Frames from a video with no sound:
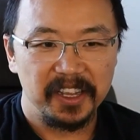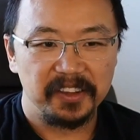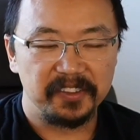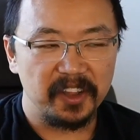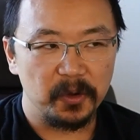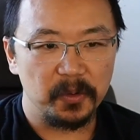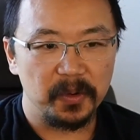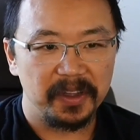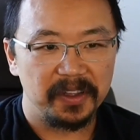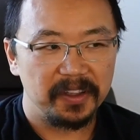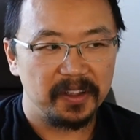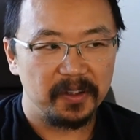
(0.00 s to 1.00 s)
So
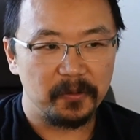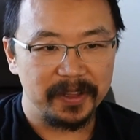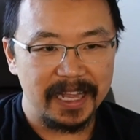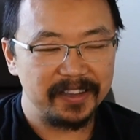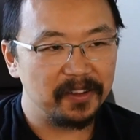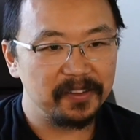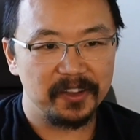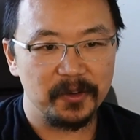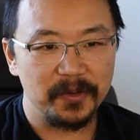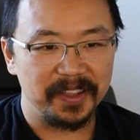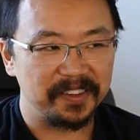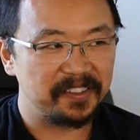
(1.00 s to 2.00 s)
what that tells
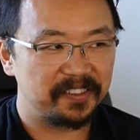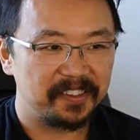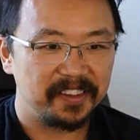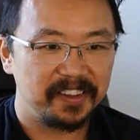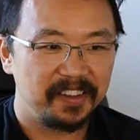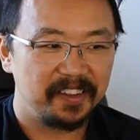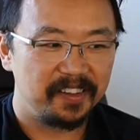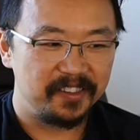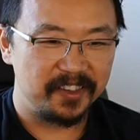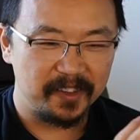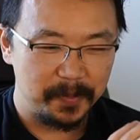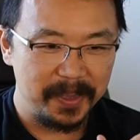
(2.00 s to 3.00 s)
you is
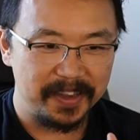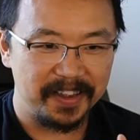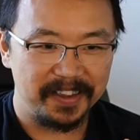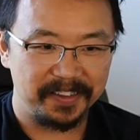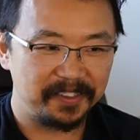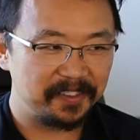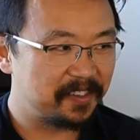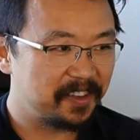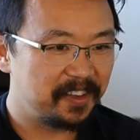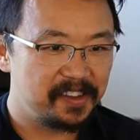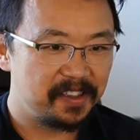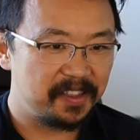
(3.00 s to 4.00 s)
just because
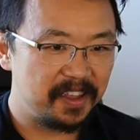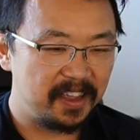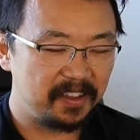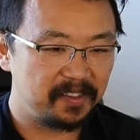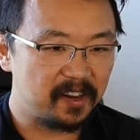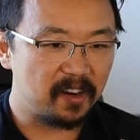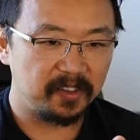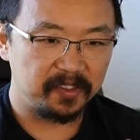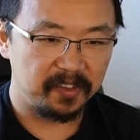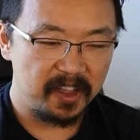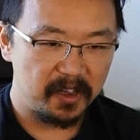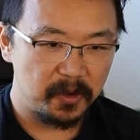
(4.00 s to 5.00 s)
things are
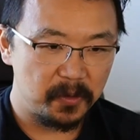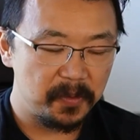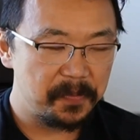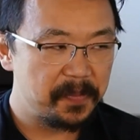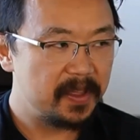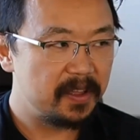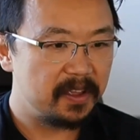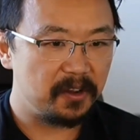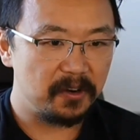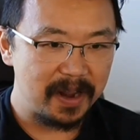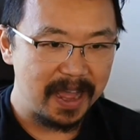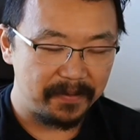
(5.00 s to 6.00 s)
slow,
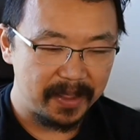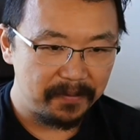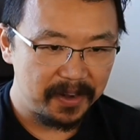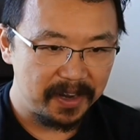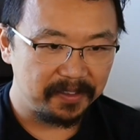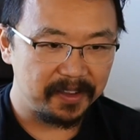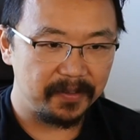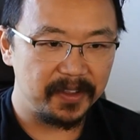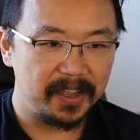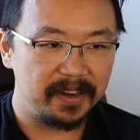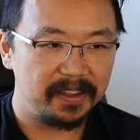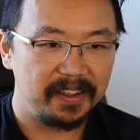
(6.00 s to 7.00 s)
you don't have evidence of
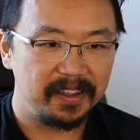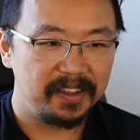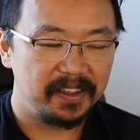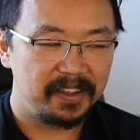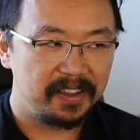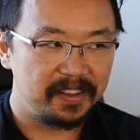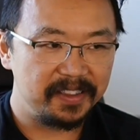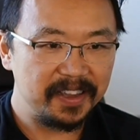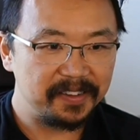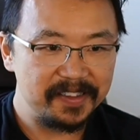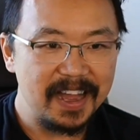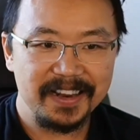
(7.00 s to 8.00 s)
it,
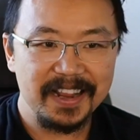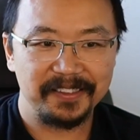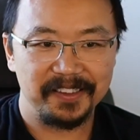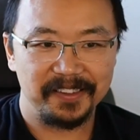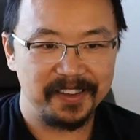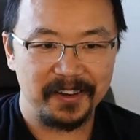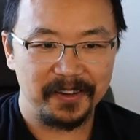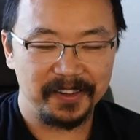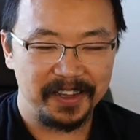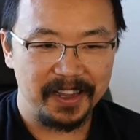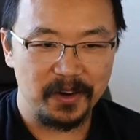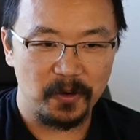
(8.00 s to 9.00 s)
does not
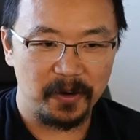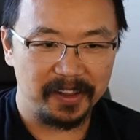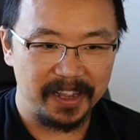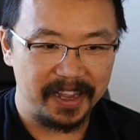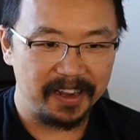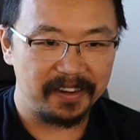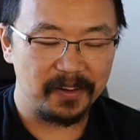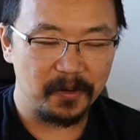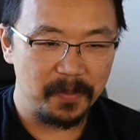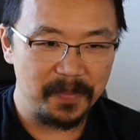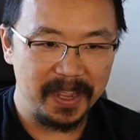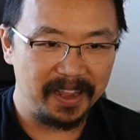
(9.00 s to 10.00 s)
necessarily correlate
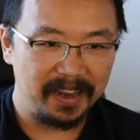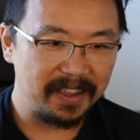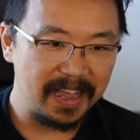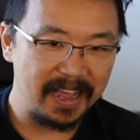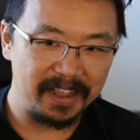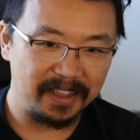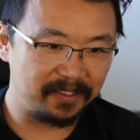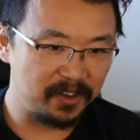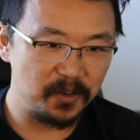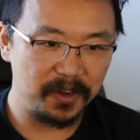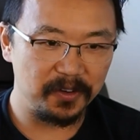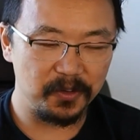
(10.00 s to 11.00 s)
or mean that it's
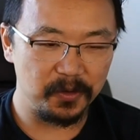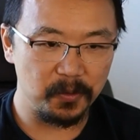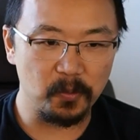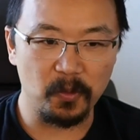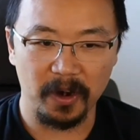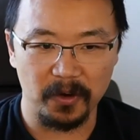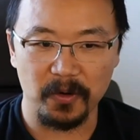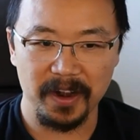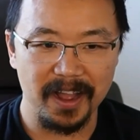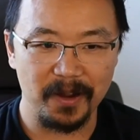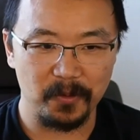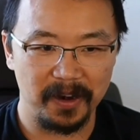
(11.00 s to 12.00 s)
going to work or
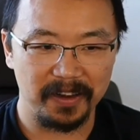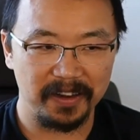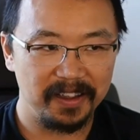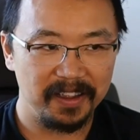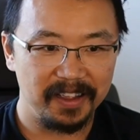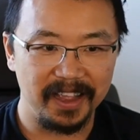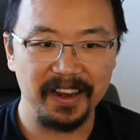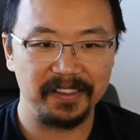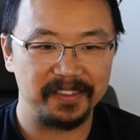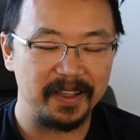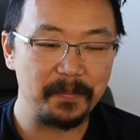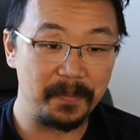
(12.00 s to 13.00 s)
not work. It
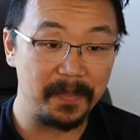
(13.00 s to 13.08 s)
is